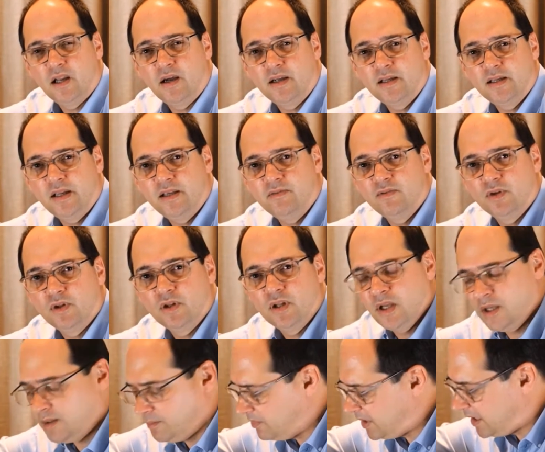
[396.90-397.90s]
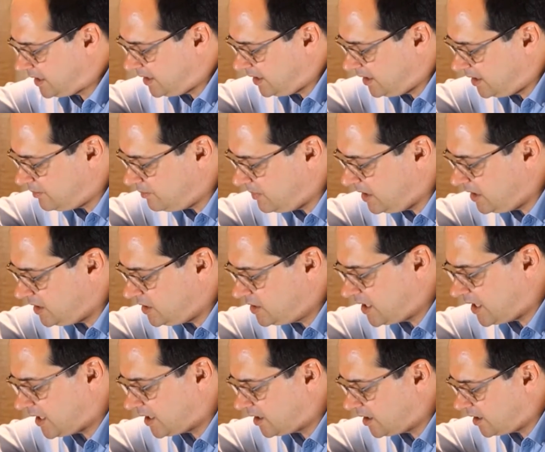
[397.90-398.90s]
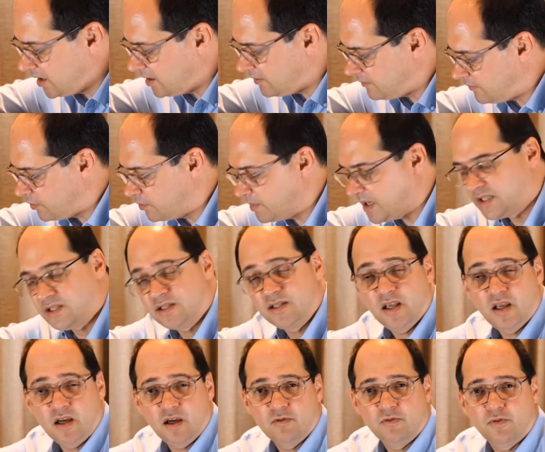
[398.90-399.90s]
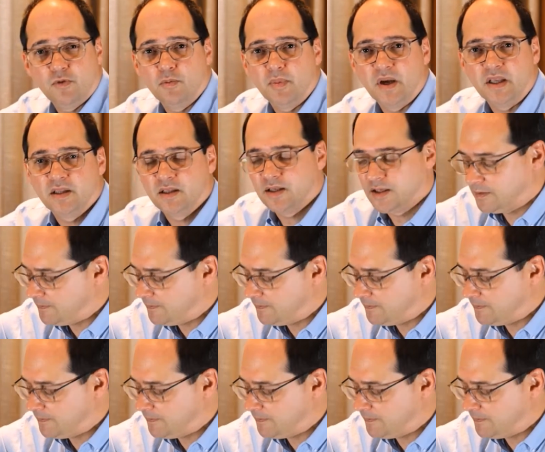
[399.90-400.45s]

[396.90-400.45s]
line level but in a mini jack format, stereo format.